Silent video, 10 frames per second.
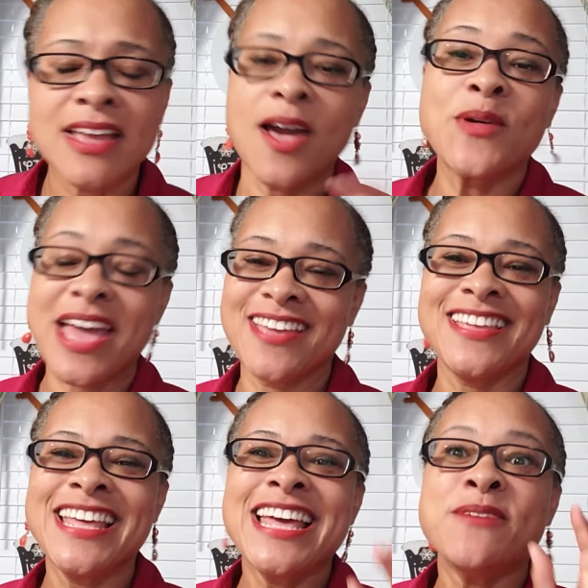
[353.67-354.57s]
Okay.
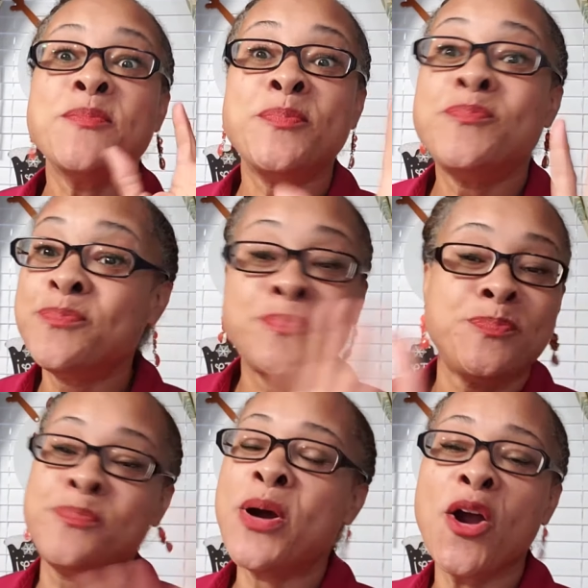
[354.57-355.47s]

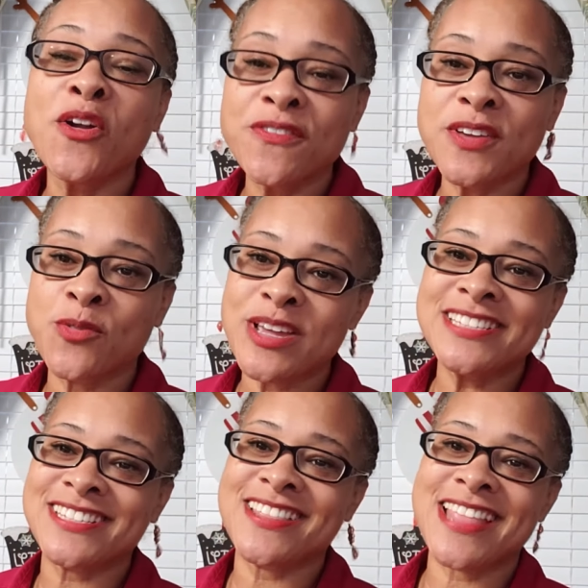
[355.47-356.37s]
Perfect
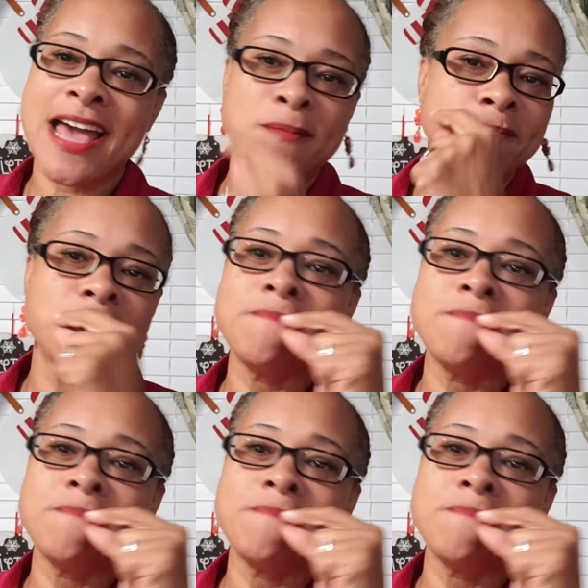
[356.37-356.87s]
reason that